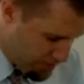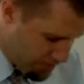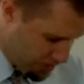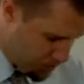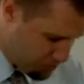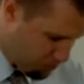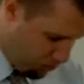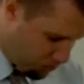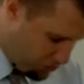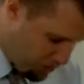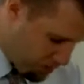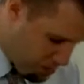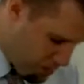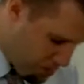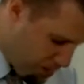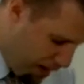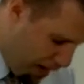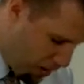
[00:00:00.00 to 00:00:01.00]
Then he spoke to
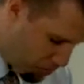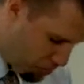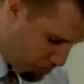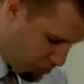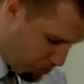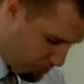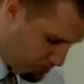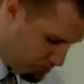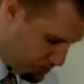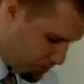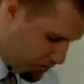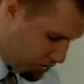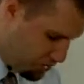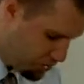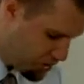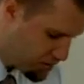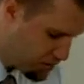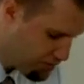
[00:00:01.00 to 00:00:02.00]
them a parable.
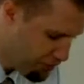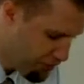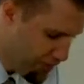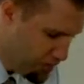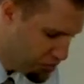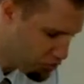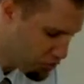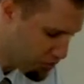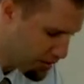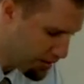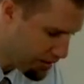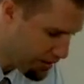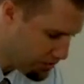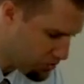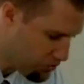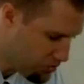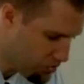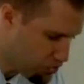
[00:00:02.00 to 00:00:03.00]
"Look at the fig tree
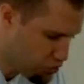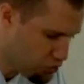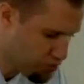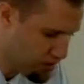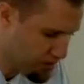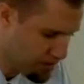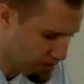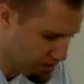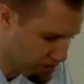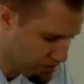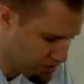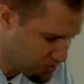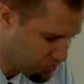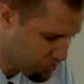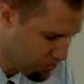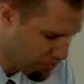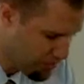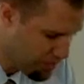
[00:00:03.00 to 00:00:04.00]
and all the trees.
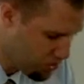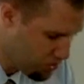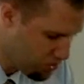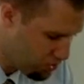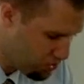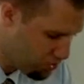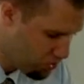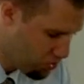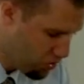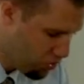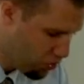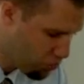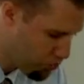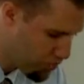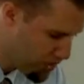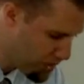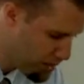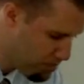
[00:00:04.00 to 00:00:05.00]
When they are
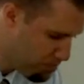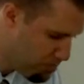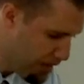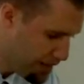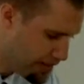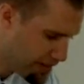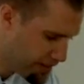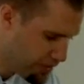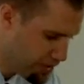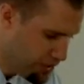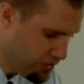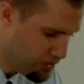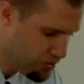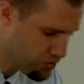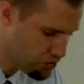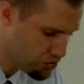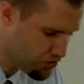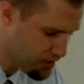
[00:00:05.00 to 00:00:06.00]
already budding,
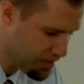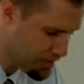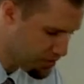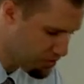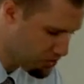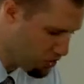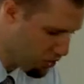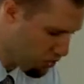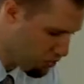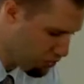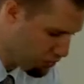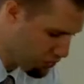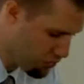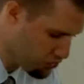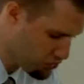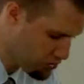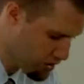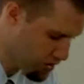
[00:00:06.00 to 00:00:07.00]
you see and know
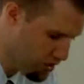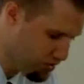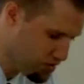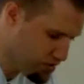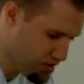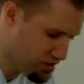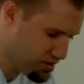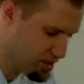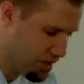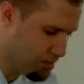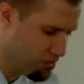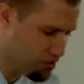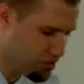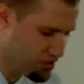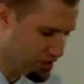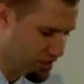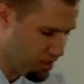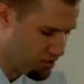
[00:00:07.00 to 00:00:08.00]
for yourselves that
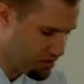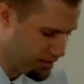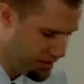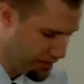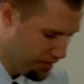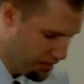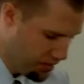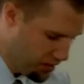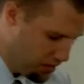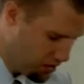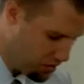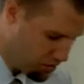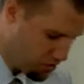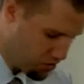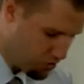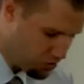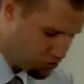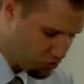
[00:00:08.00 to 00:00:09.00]
summer is now near.
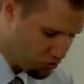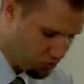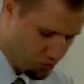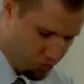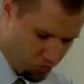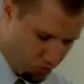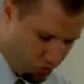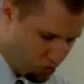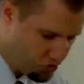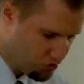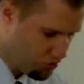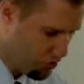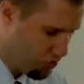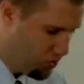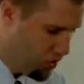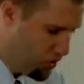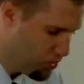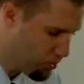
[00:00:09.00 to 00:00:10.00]
So you
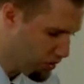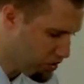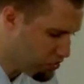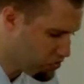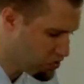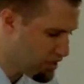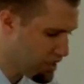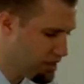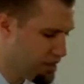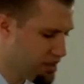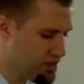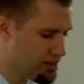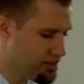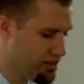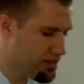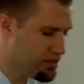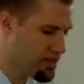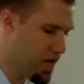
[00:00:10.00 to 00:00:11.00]
also, when you see
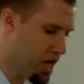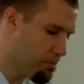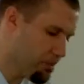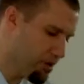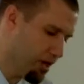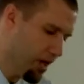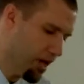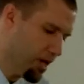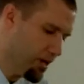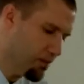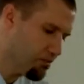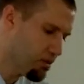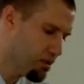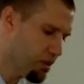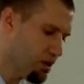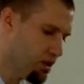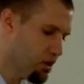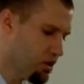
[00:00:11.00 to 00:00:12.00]
these things happening,
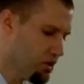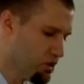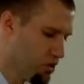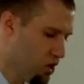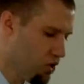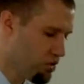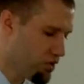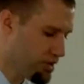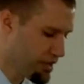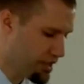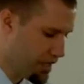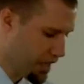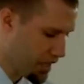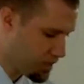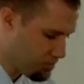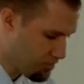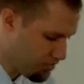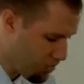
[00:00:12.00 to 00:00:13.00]
know that the
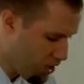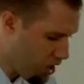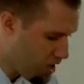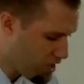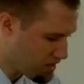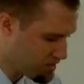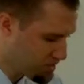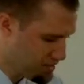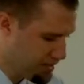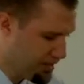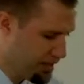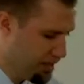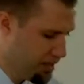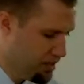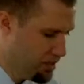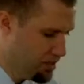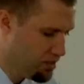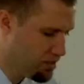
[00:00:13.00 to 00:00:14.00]
kingdom of God is near.